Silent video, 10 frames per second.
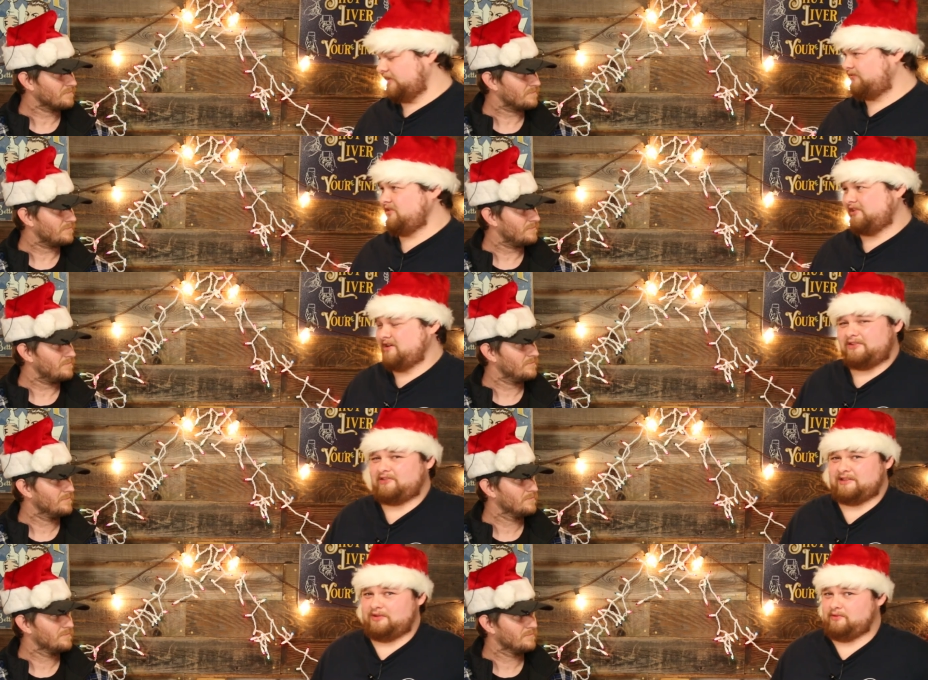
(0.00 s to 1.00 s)
Speaker 1: as far as I know, that's
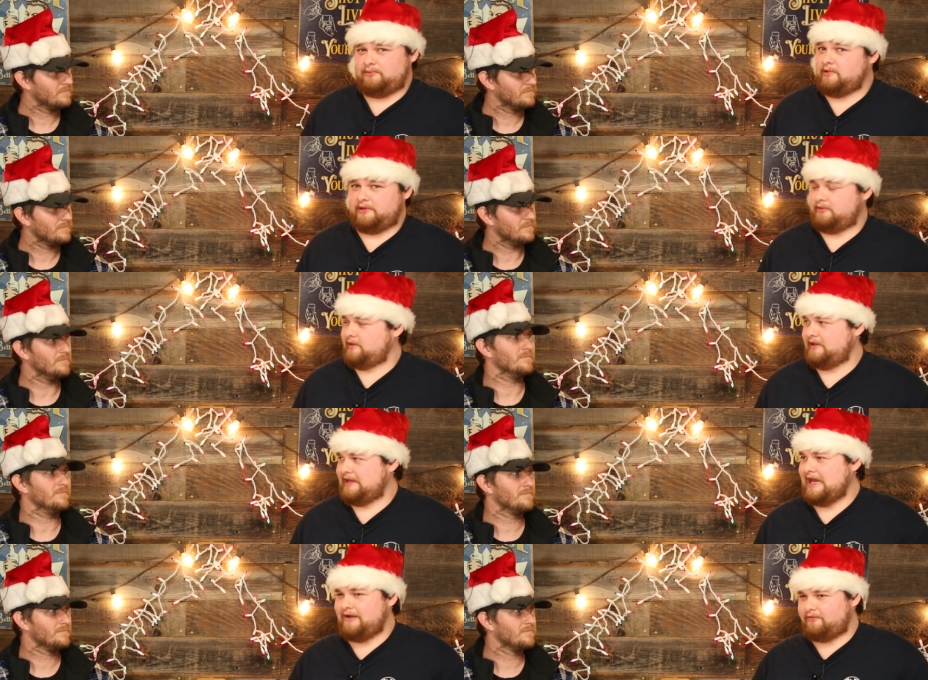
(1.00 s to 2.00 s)
like the only one, though. Mm-hmm. I
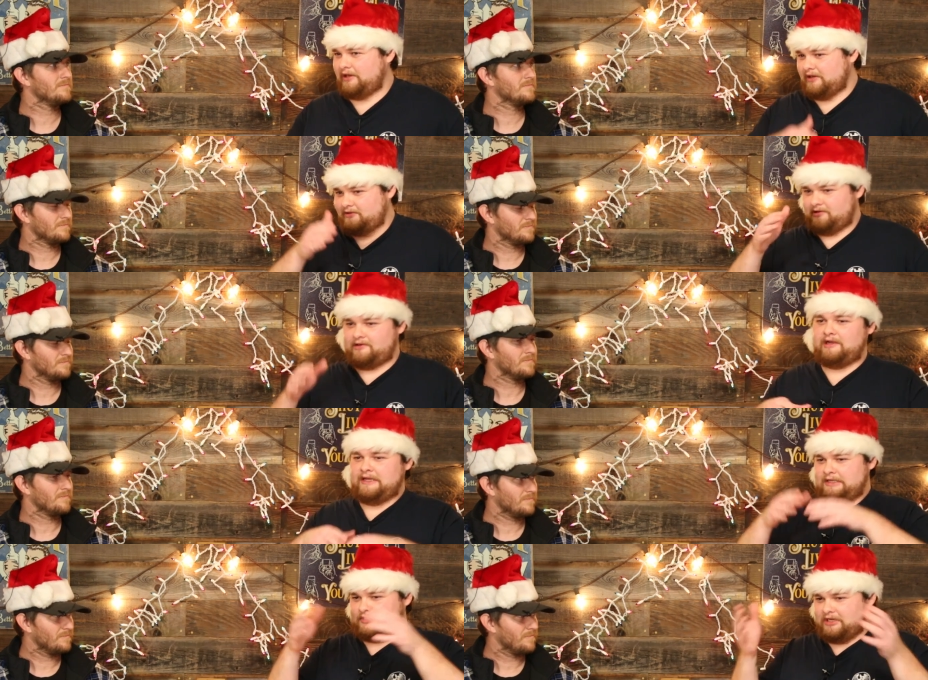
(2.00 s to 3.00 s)
think every other
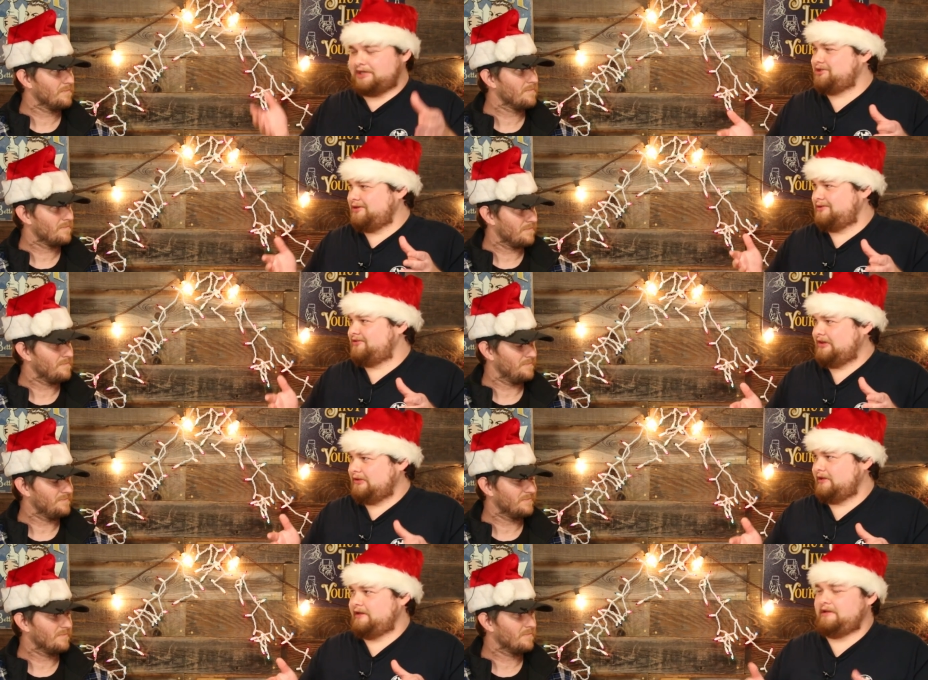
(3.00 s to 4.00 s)
Diageo
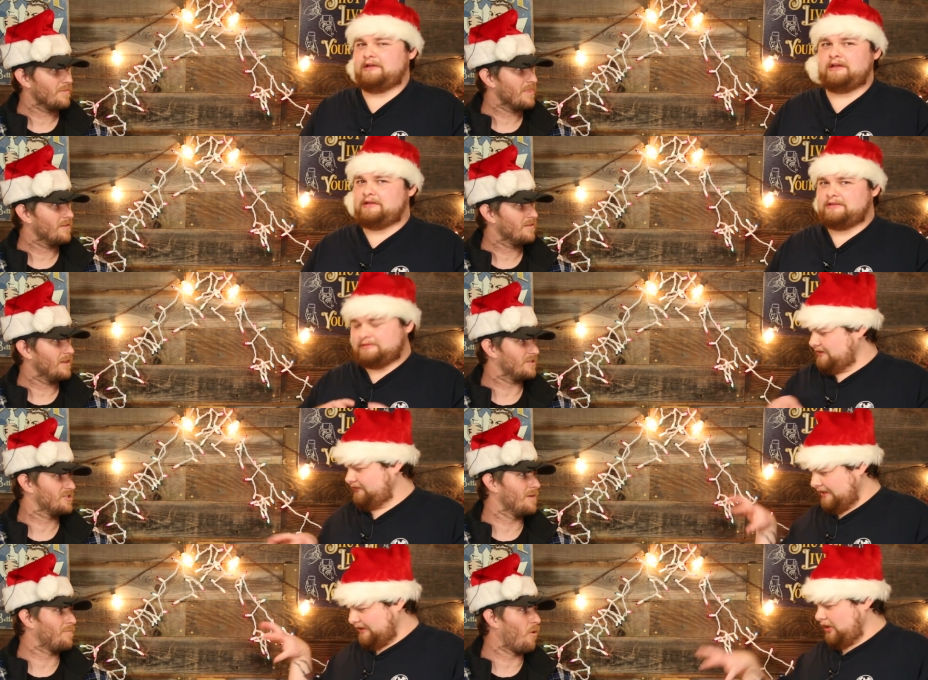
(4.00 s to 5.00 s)
distillery... At
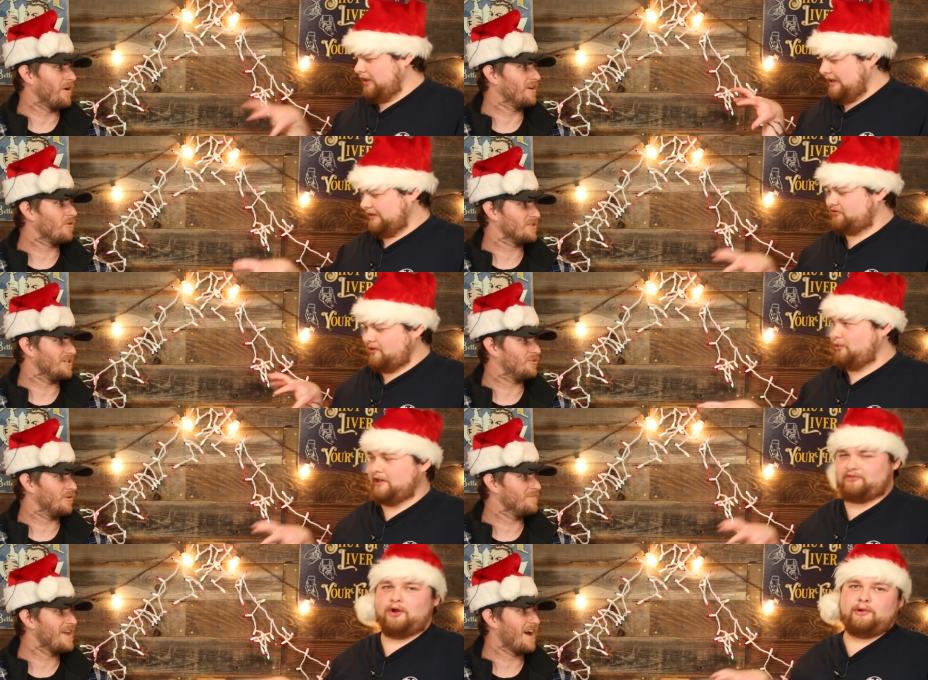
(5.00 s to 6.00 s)
some it go, point, at some point
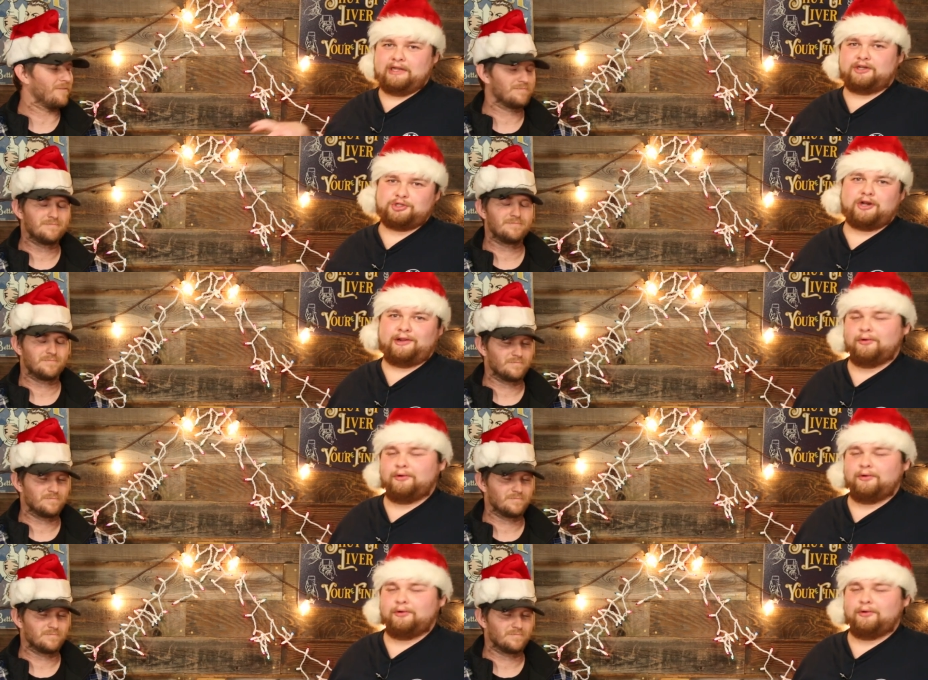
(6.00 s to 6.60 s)
it's going yeah. into Johnnie